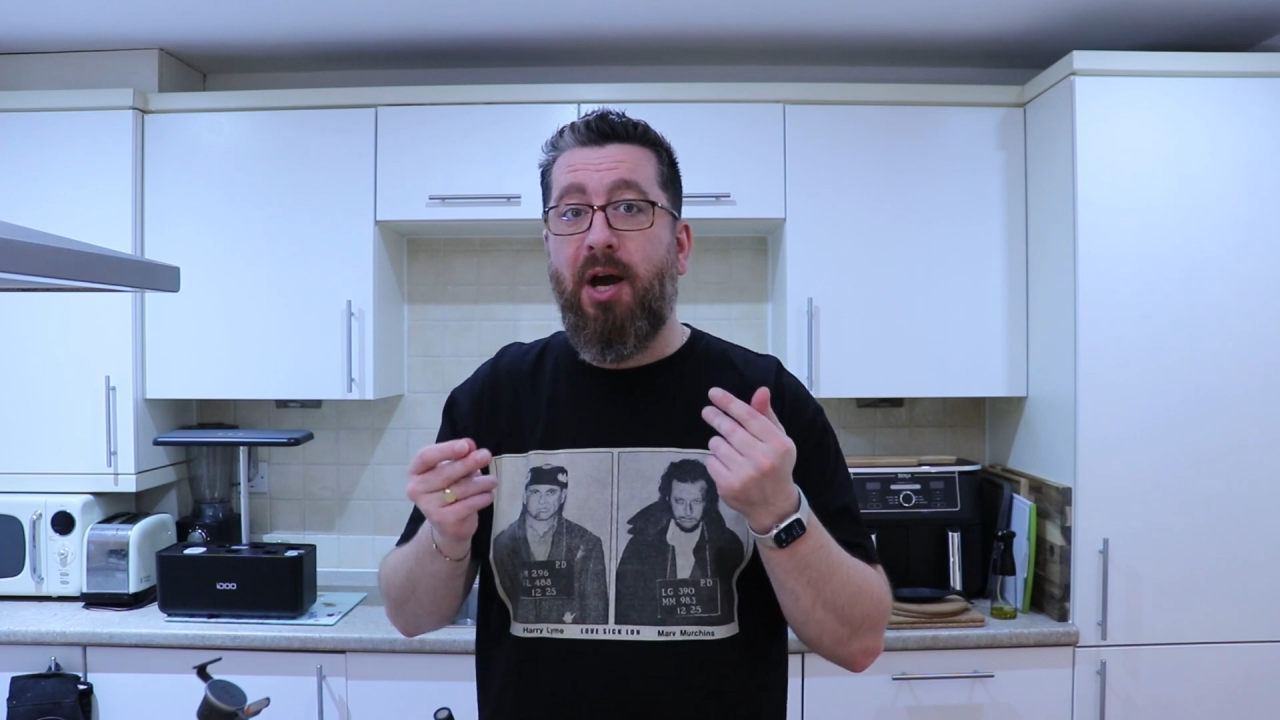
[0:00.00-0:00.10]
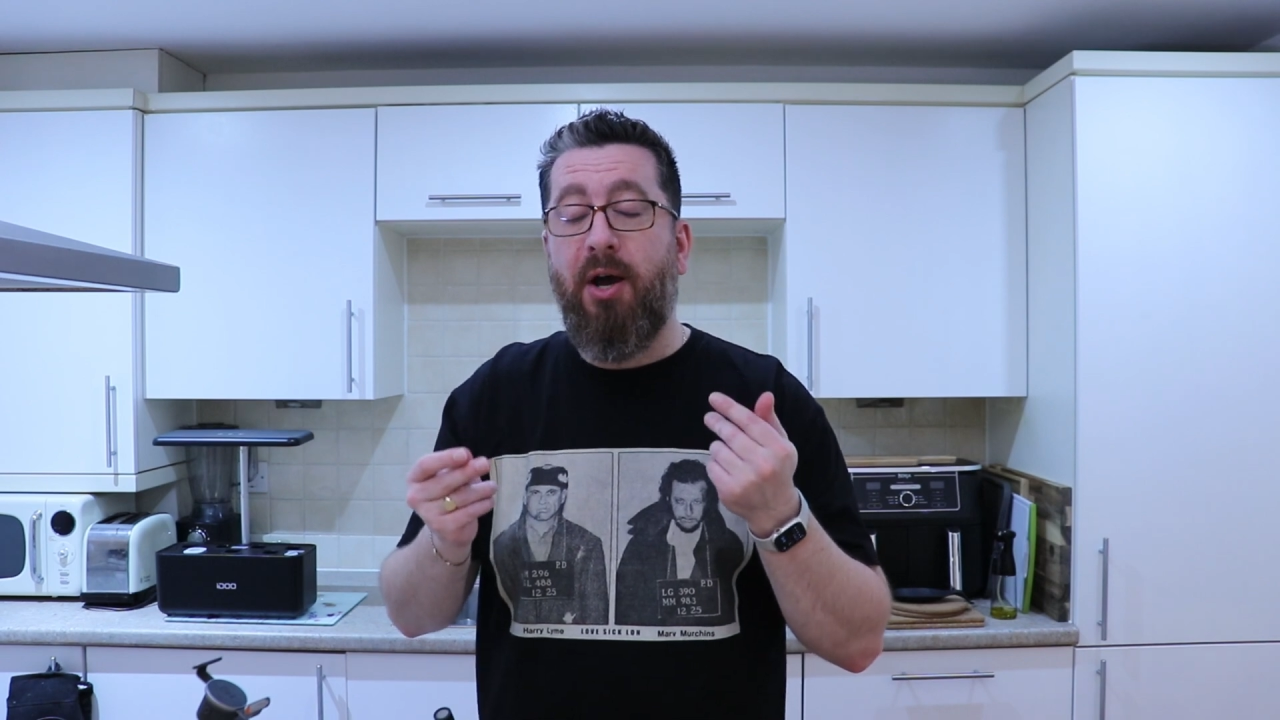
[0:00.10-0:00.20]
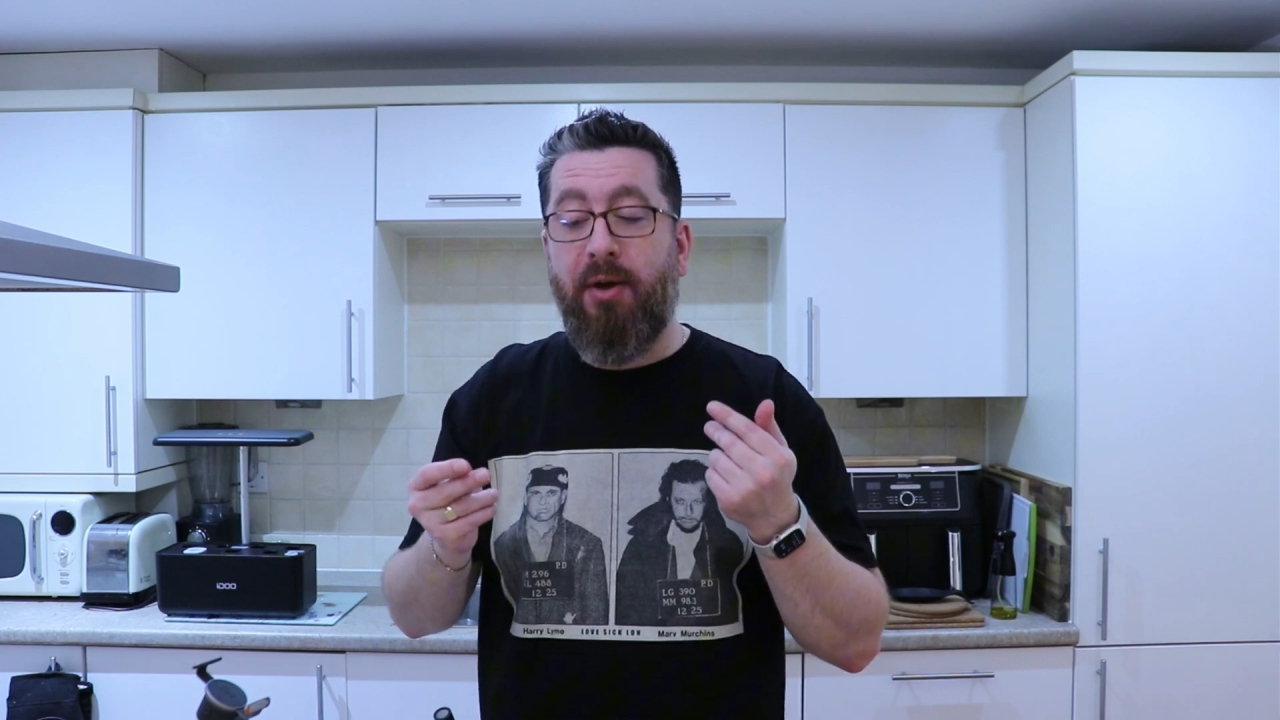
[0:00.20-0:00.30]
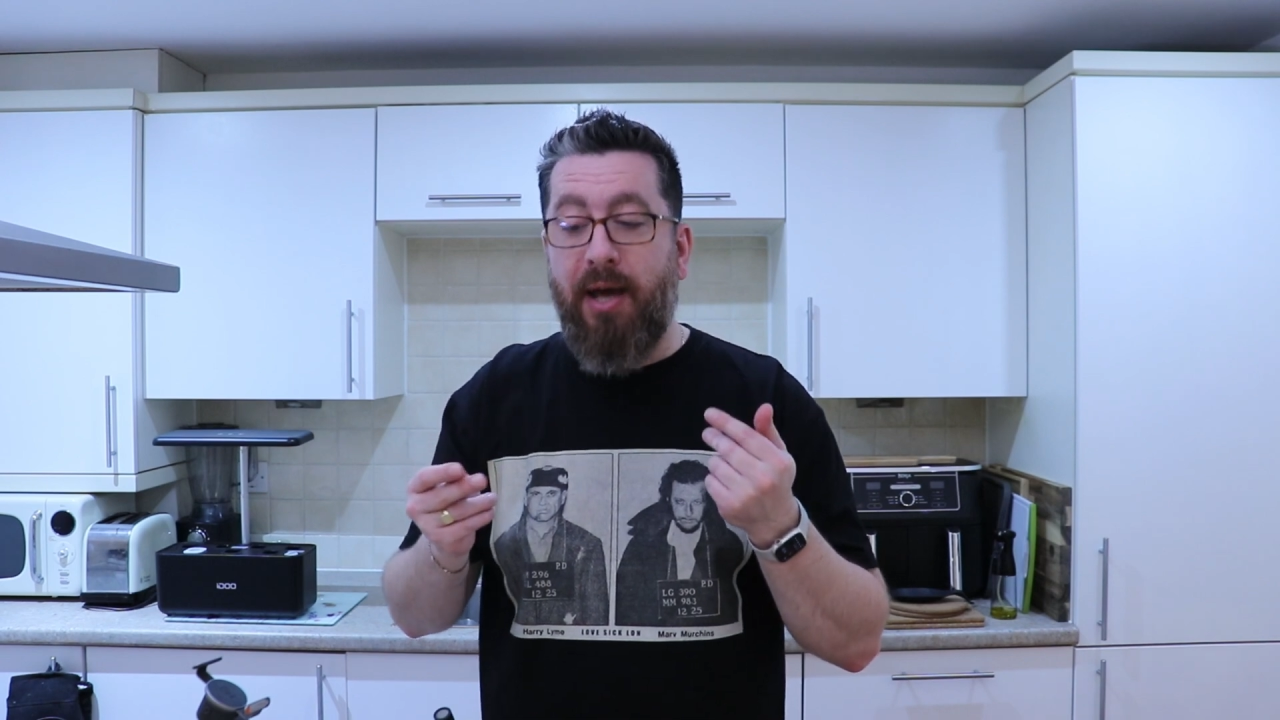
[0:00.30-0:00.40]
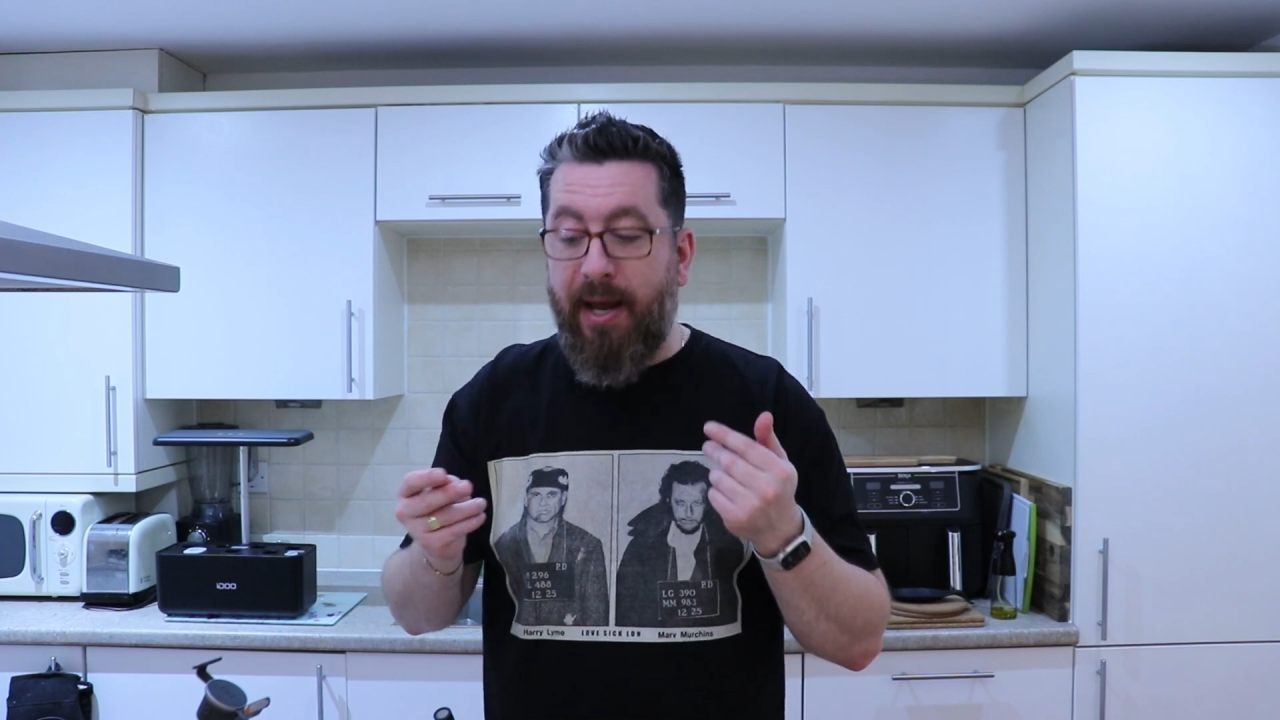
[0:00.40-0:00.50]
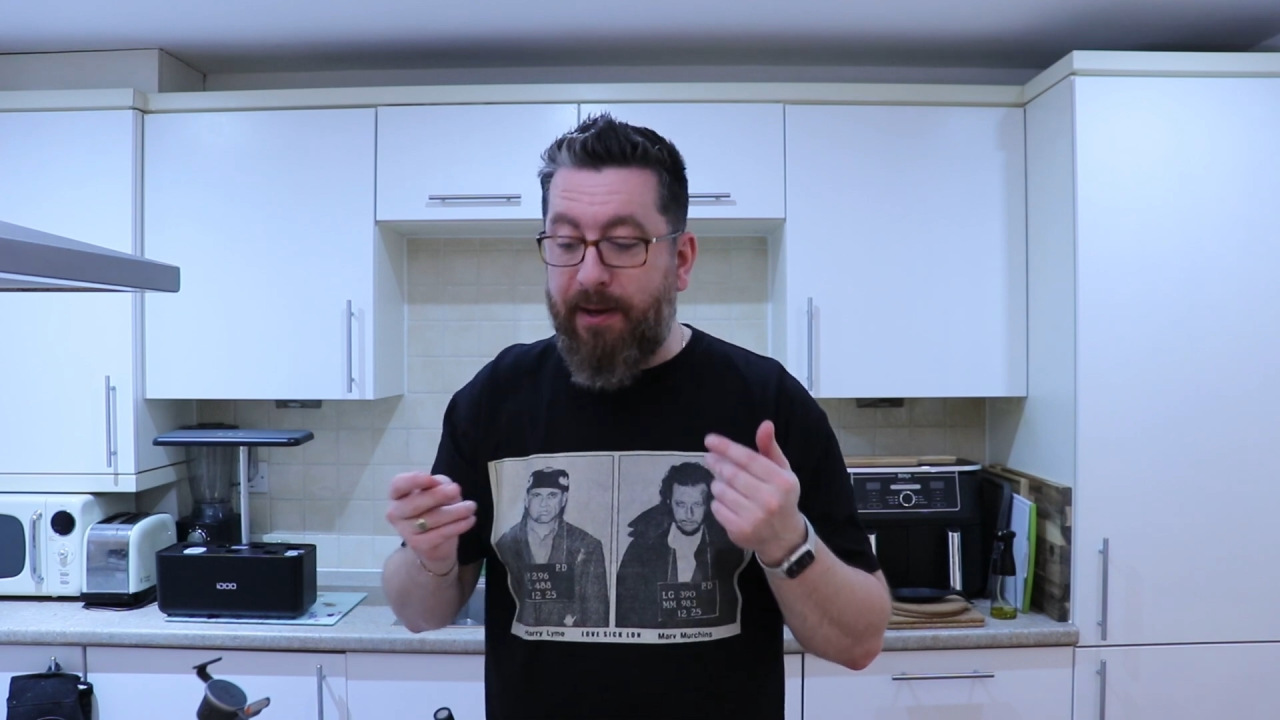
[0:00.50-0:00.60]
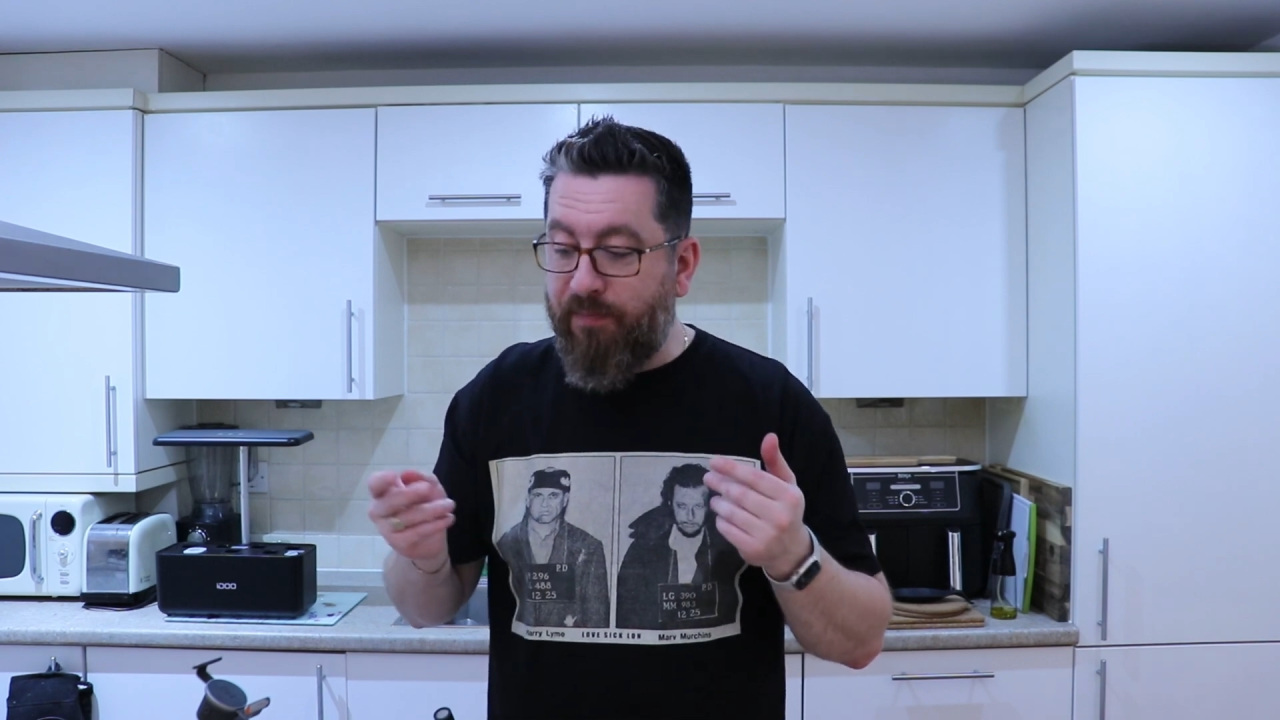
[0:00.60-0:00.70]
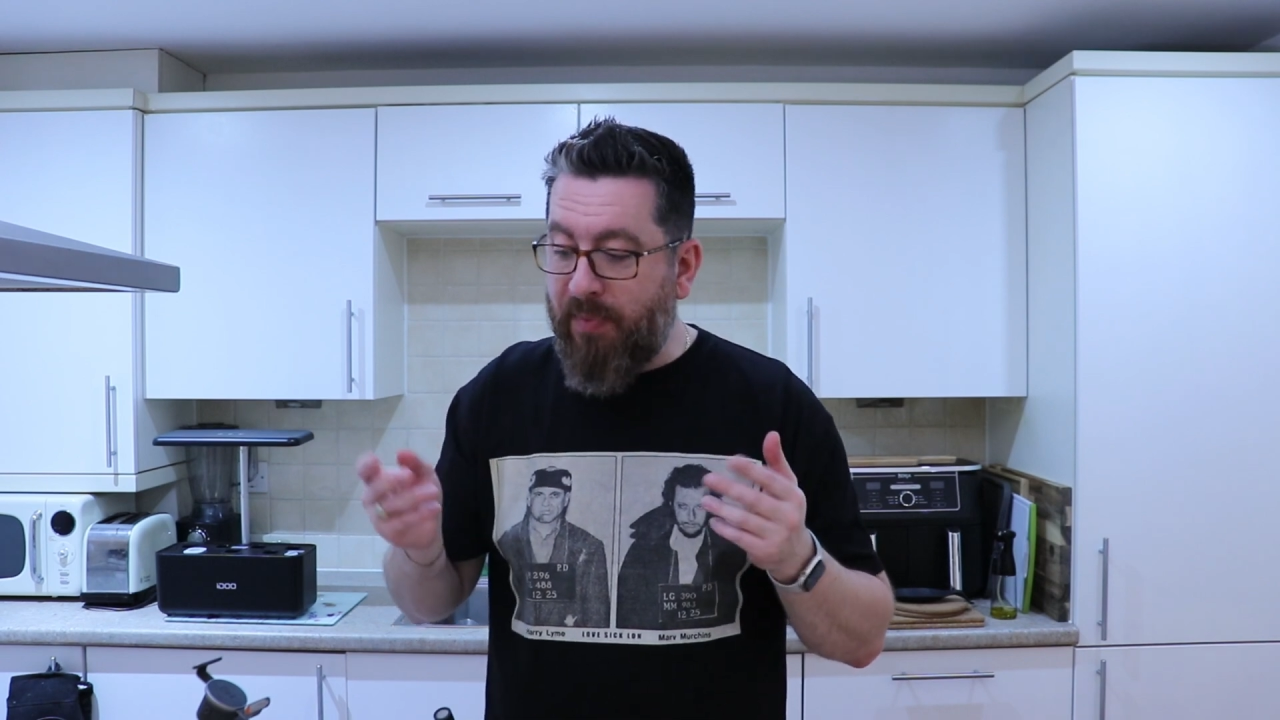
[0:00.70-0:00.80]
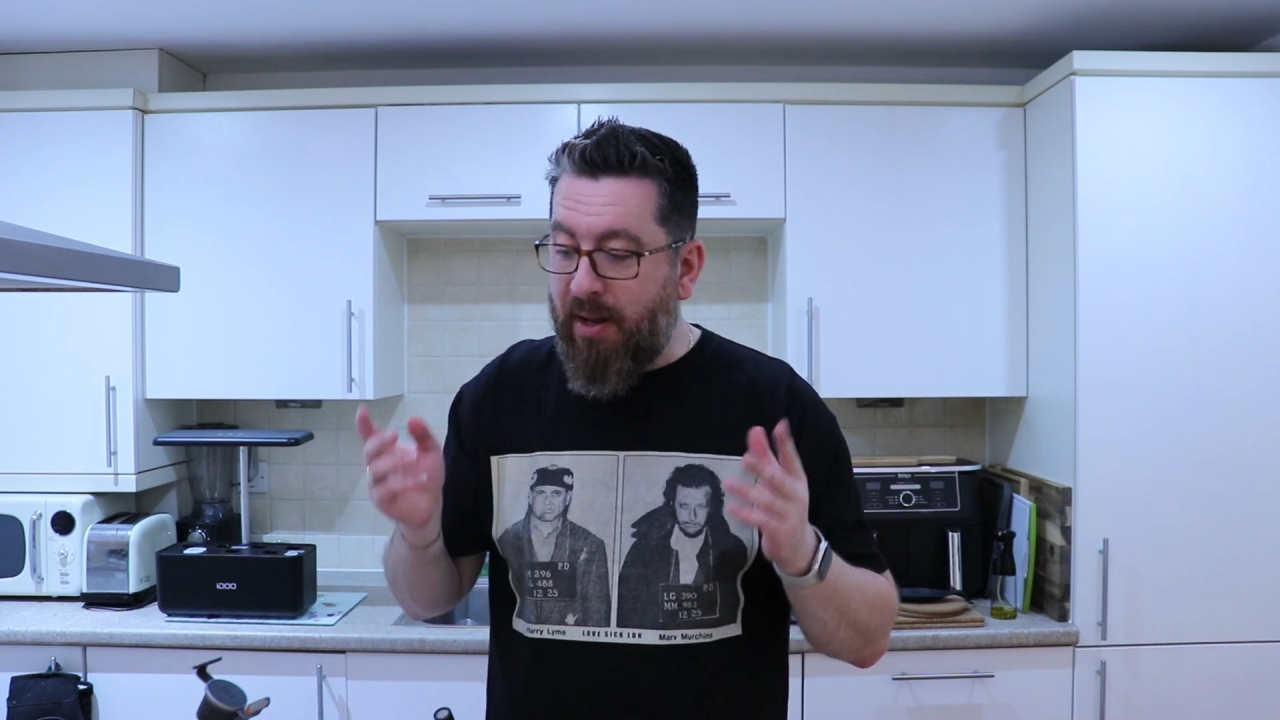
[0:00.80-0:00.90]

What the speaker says: Okay,